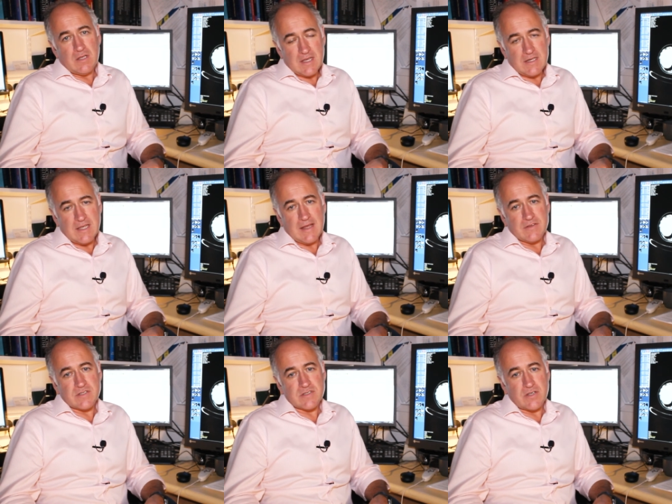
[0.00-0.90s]
kidney
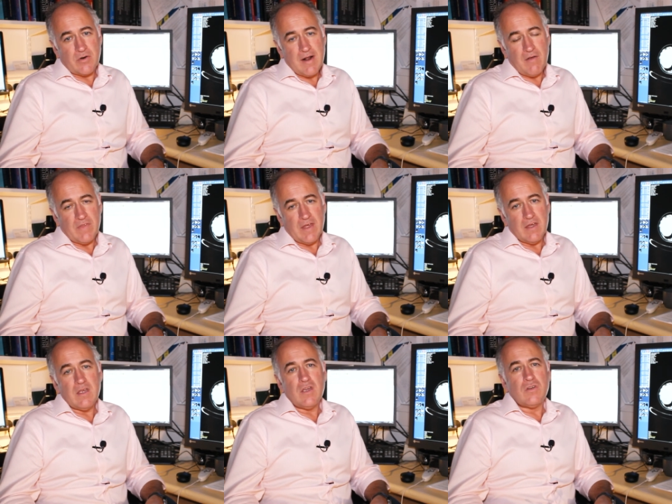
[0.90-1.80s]
cancers that are out
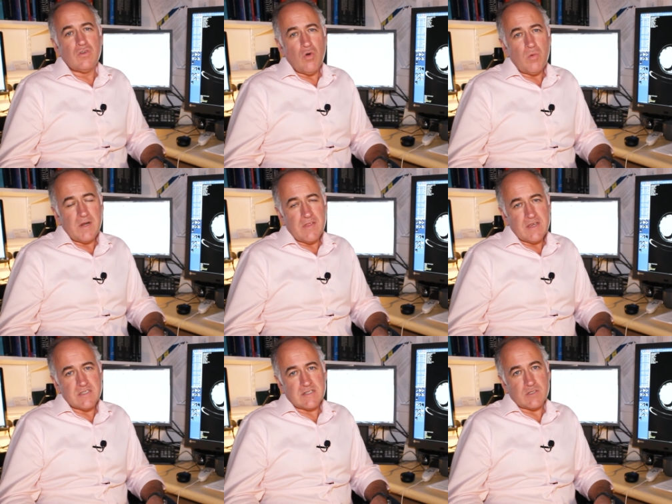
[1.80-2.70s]
there. Normally
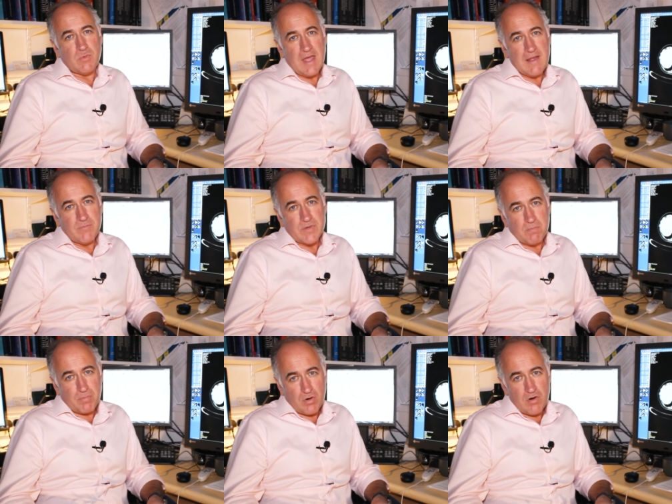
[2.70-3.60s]
these days we aim to
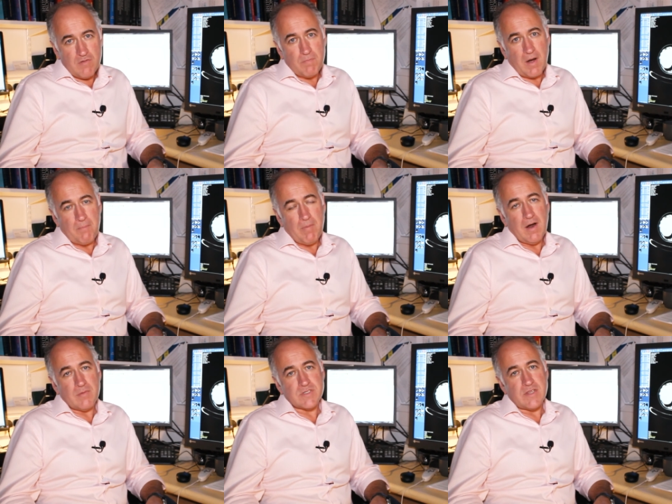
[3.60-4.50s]
prove by
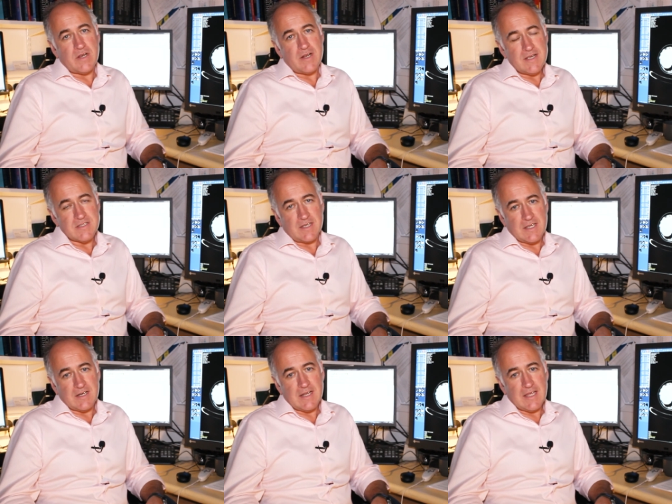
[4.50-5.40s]
biopsy that it is a
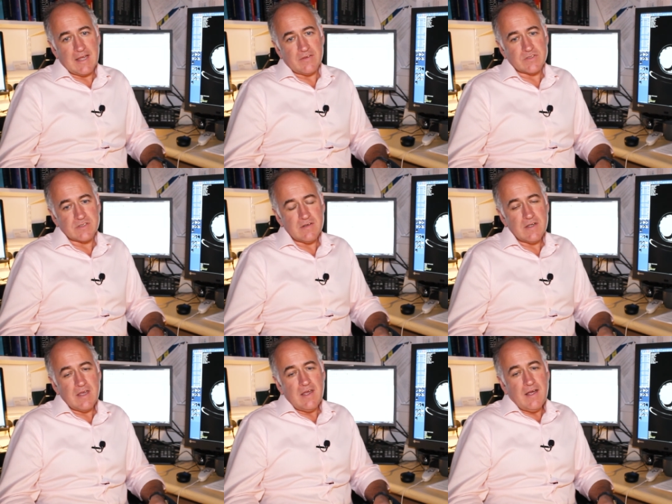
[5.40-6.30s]
kidney cancer.
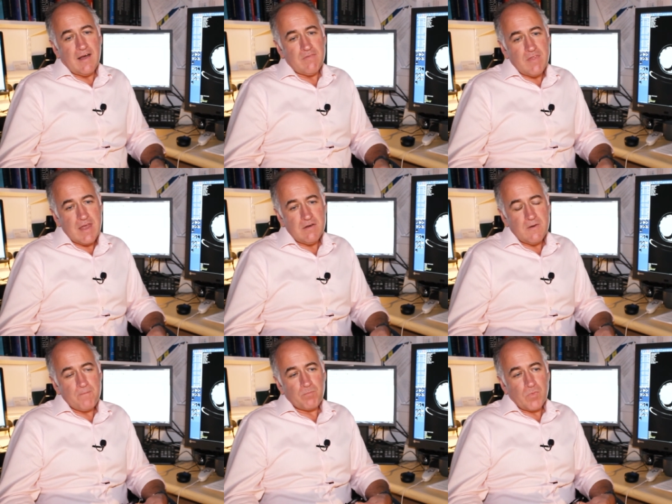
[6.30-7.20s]
And then
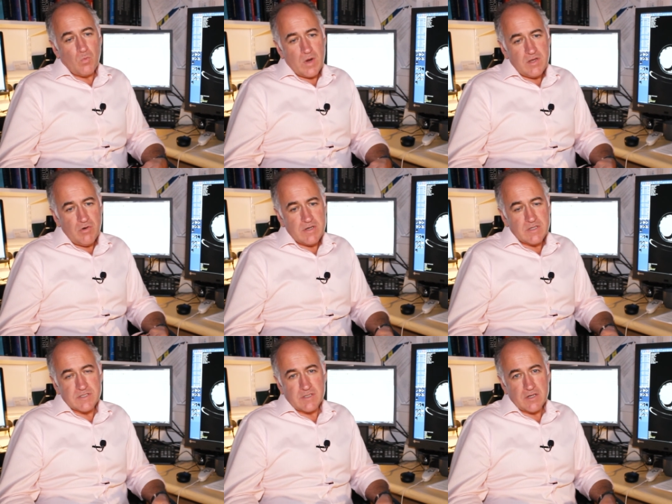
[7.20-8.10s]
when you're in
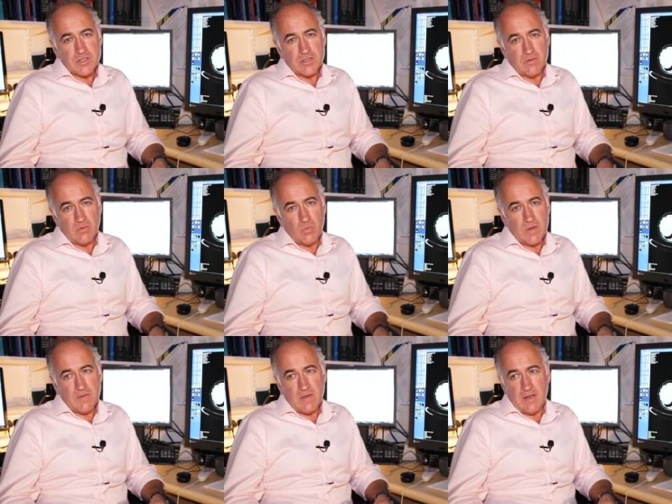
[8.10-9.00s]
discussion
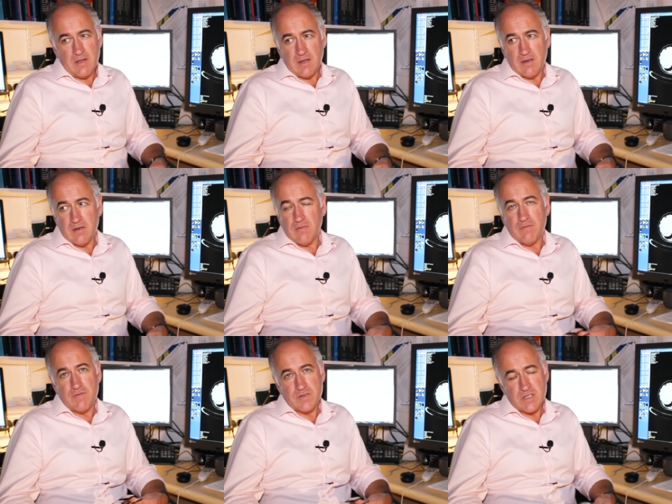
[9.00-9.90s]
with a
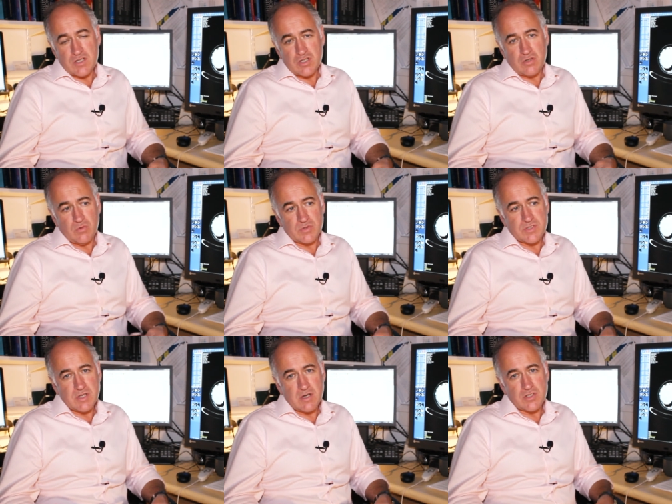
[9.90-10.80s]
physician or
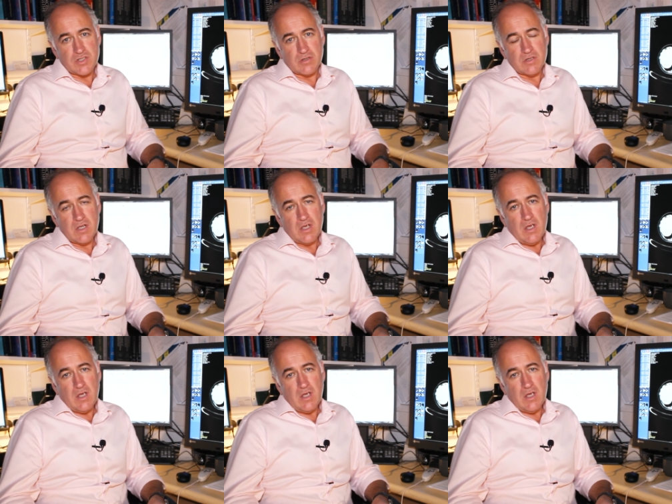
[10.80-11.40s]
surgeon,